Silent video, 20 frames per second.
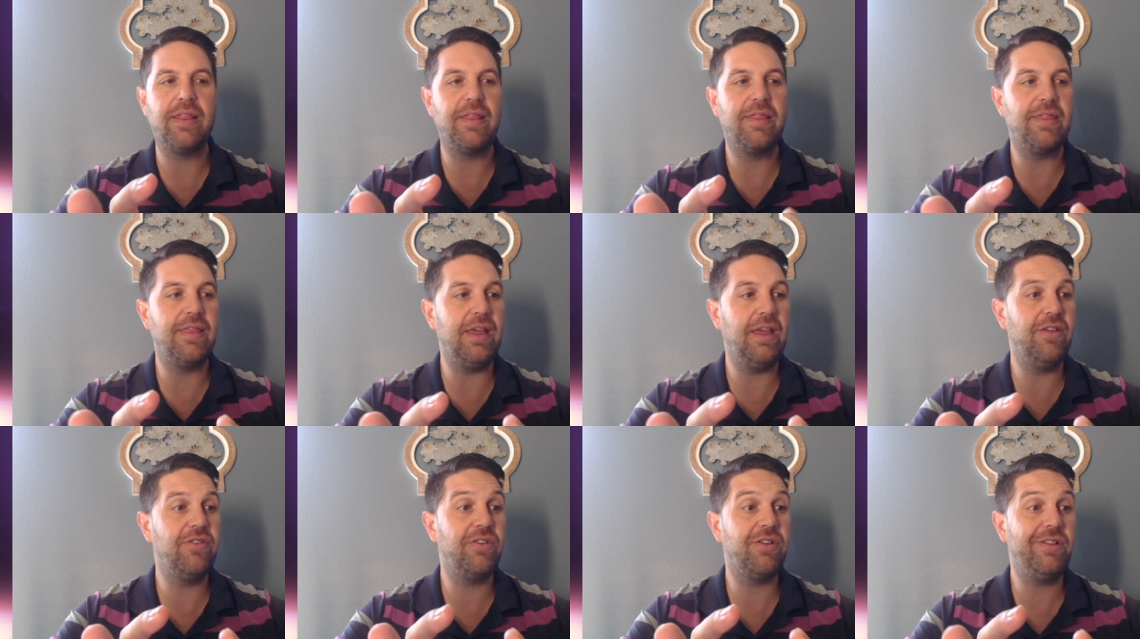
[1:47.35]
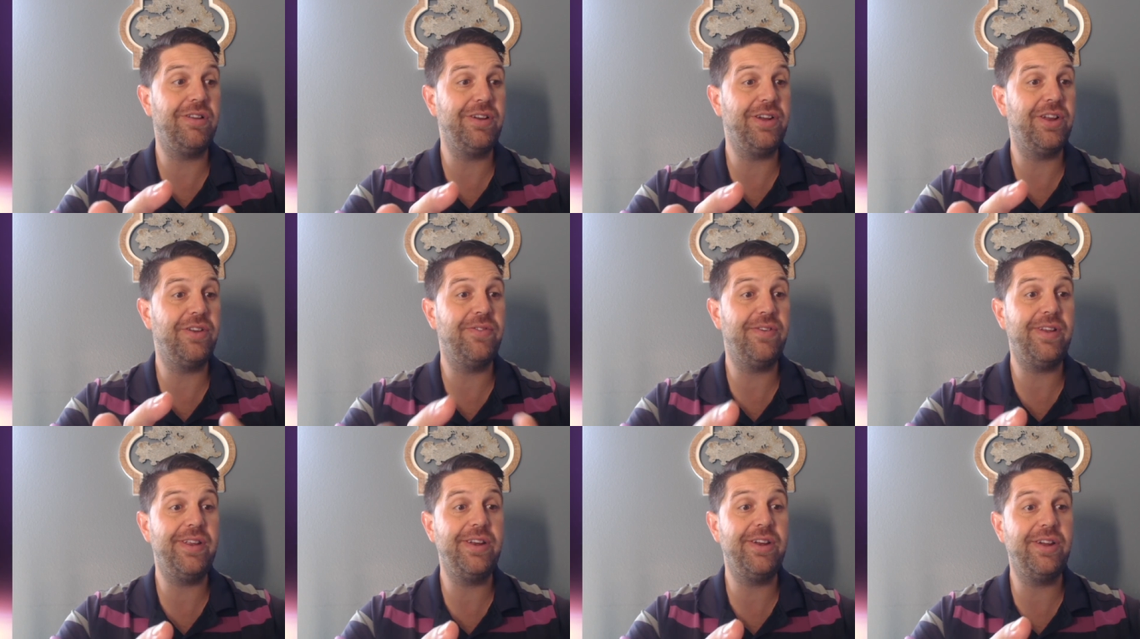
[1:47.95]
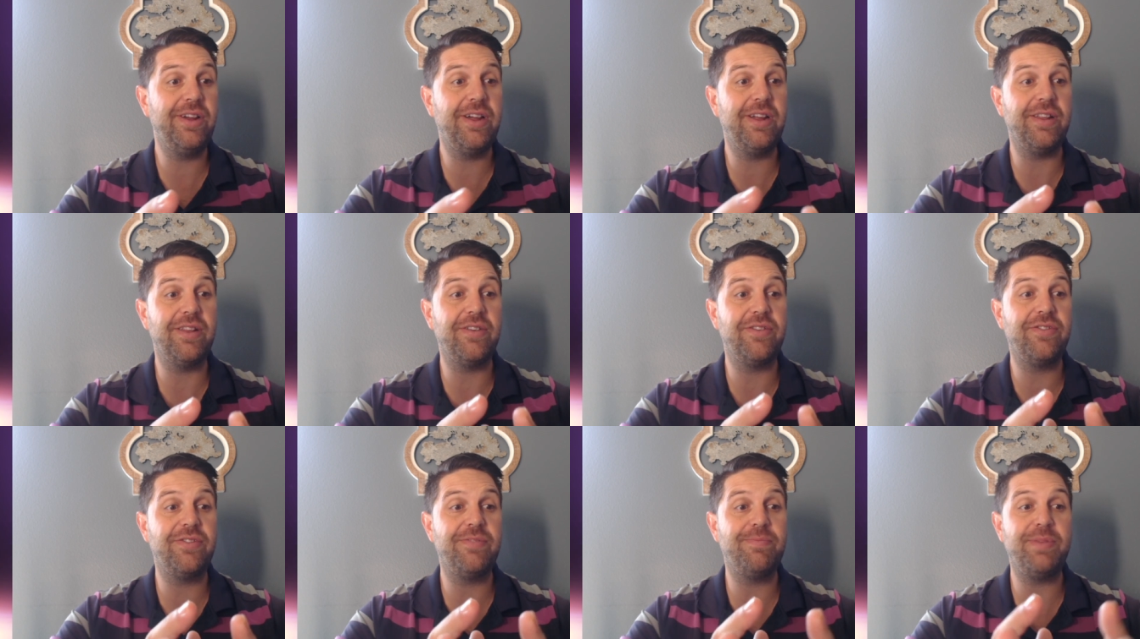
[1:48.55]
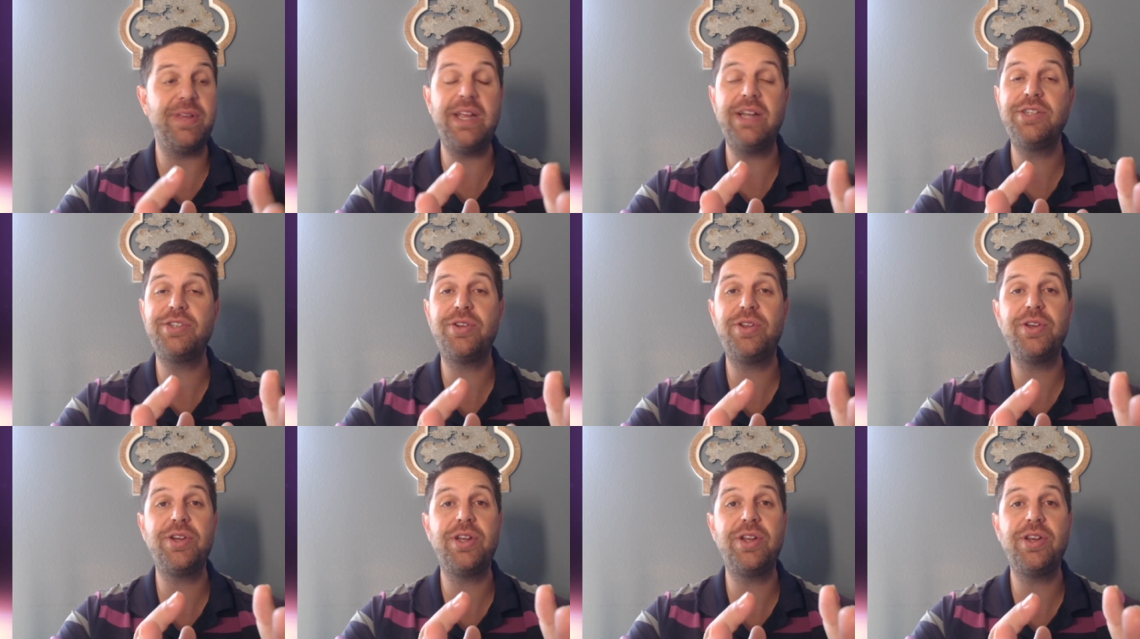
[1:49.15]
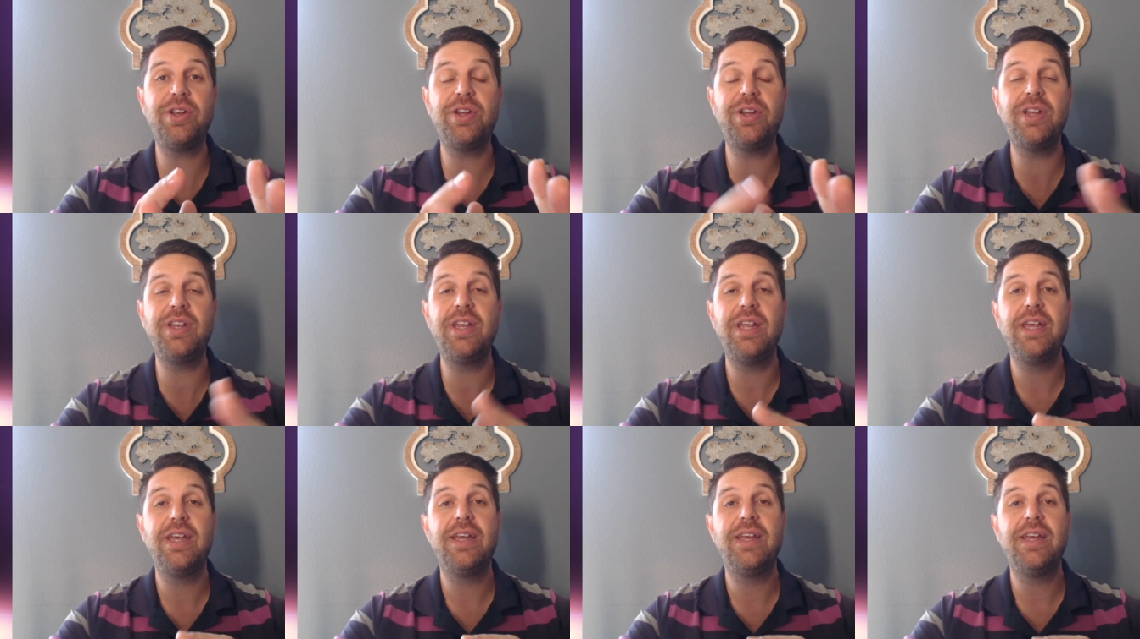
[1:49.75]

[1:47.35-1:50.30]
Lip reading: things are looking really good. The speeds are looking good.